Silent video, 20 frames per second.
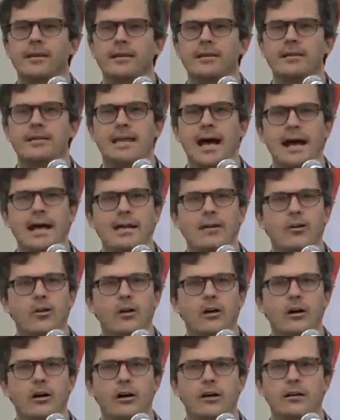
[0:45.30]

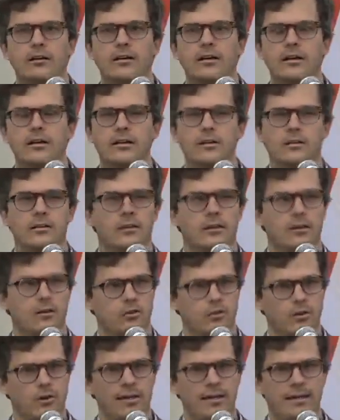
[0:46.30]
dialogue in
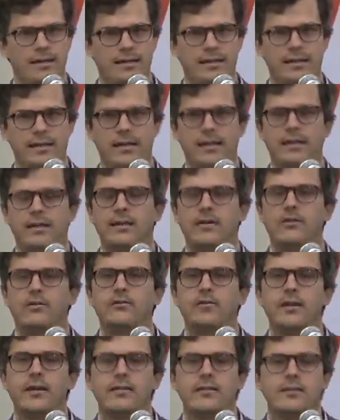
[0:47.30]
creating an
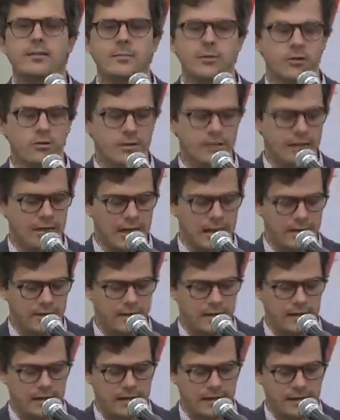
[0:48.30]
interfaith community, I
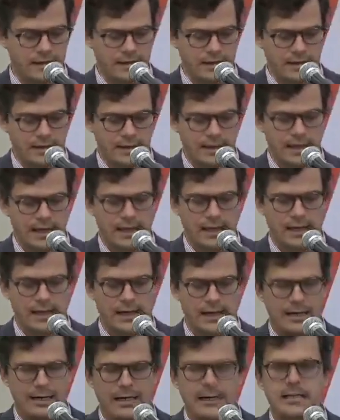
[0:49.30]
think
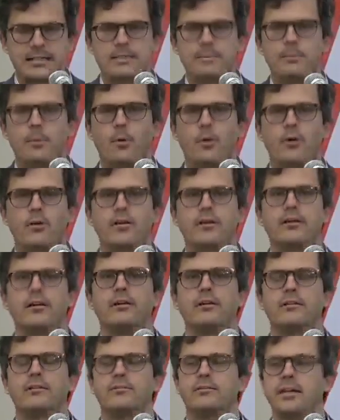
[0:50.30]
it's important to
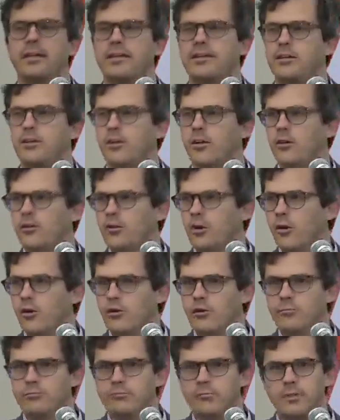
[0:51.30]
cultivate your own
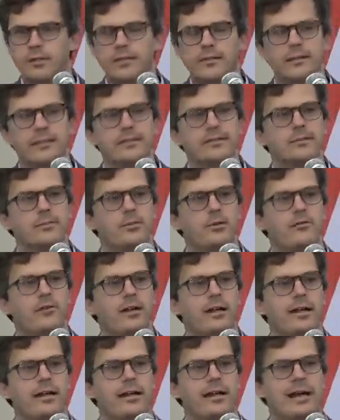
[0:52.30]
home and then to
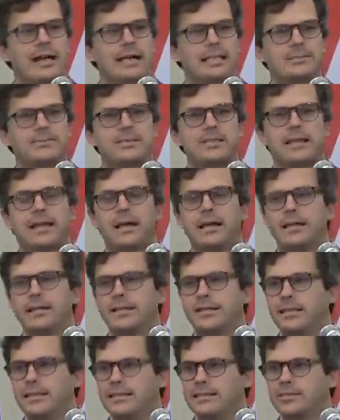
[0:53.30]
provide
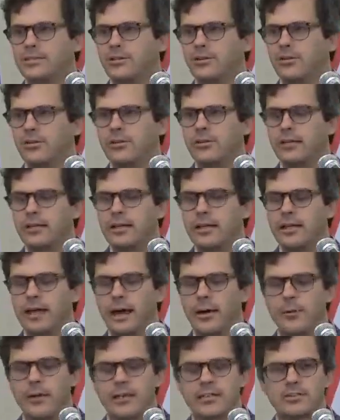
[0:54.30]
hospitality. And so
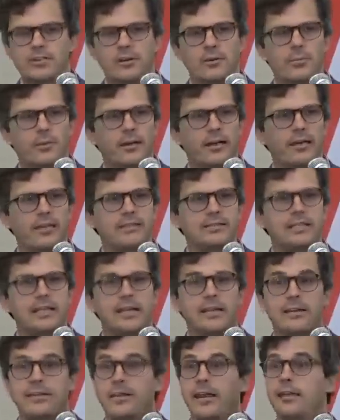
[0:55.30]
I want to start by
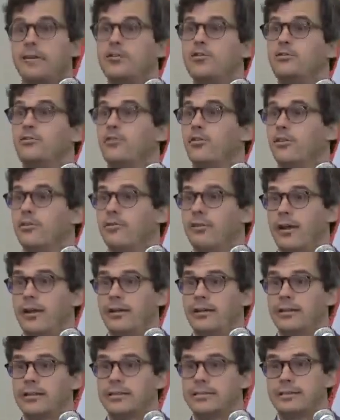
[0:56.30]
saying thank you for
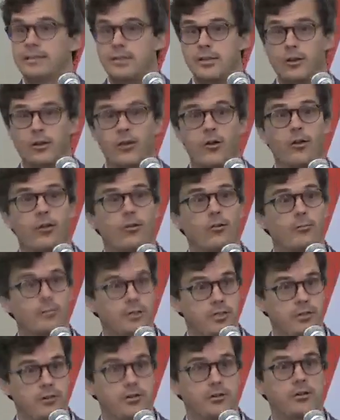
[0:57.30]
inviting us to your home,
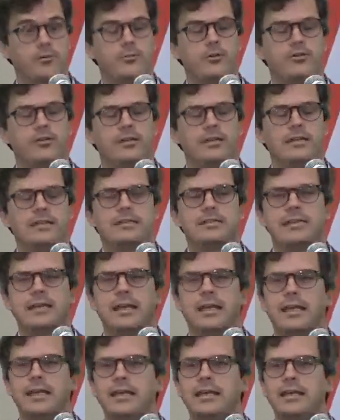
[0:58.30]
to your community
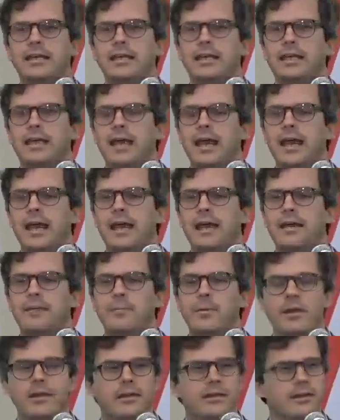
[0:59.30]
today, and
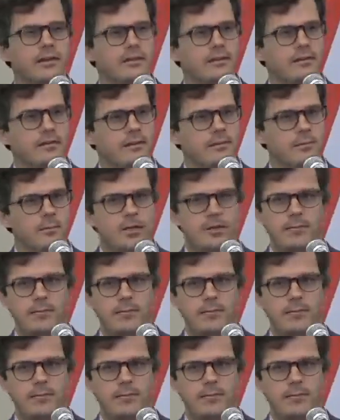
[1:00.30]
making me and